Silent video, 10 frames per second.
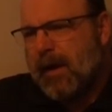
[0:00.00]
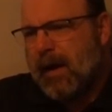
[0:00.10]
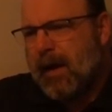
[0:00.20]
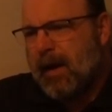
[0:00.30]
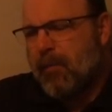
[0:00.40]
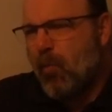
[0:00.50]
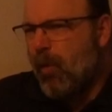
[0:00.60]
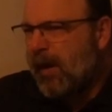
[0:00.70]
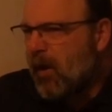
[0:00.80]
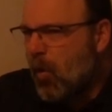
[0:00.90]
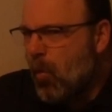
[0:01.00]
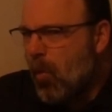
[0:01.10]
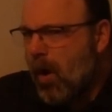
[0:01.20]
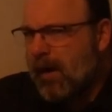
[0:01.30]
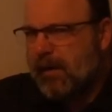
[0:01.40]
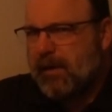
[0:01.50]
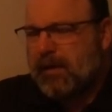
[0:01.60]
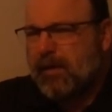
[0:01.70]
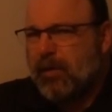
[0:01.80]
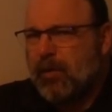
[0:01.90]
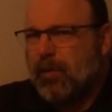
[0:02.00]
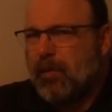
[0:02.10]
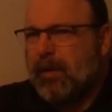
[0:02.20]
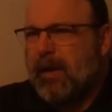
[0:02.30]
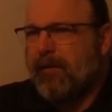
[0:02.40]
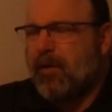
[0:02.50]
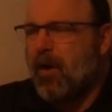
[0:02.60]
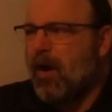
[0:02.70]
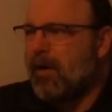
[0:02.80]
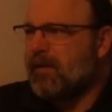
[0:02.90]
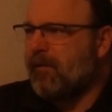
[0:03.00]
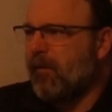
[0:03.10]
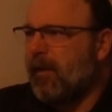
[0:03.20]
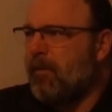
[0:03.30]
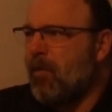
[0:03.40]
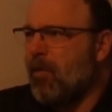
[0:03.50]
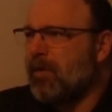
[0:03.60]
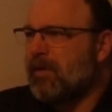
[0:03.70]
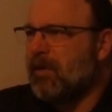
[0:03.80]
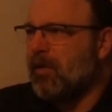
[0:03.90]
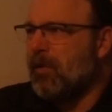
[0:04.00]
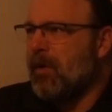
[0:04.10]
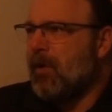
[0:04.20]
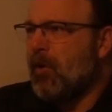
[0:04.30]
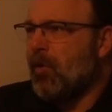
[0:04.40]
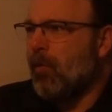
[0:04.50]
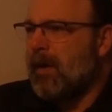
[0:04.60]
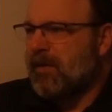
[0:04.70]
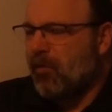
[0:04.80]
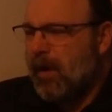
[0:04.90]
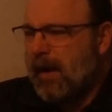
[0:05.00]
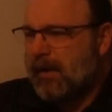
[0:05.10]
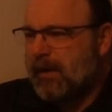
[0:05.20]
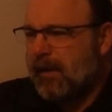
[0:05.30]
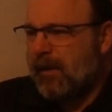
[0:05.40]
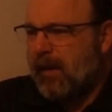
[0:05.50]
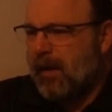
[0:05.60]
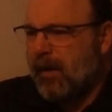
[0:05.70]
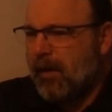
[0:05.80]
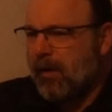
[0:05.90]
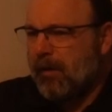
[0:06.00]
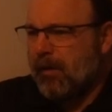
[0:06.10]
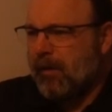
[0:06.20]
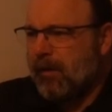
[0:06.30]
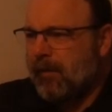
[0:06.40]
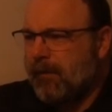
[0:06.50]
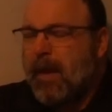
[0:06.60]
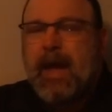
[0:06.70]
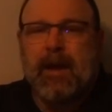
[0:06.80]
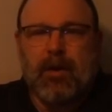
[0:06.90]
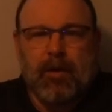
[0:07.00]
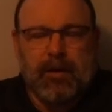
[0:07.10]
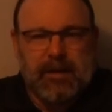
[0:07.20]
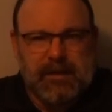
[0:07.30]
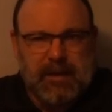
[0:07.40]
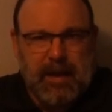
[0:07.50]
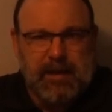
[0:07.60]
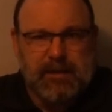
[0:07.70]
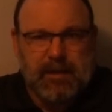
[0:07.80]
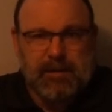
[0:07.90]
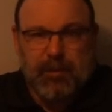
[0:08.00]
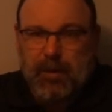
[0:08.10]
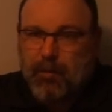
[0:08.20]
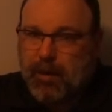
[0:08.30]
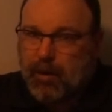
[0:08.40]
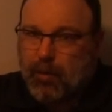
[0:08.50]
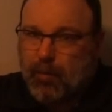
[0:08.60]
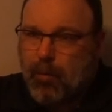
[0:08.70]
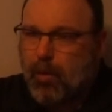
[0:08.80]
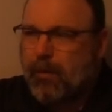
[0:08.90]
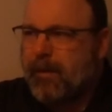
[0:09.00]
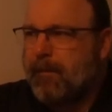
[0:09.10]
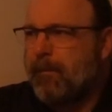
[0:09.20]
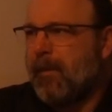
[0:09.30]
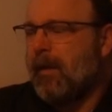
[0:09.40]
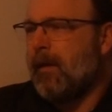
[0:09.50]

um, we don't want to give cause for the Boers to resurrect their anger and distaste because we don't want to go to war with them.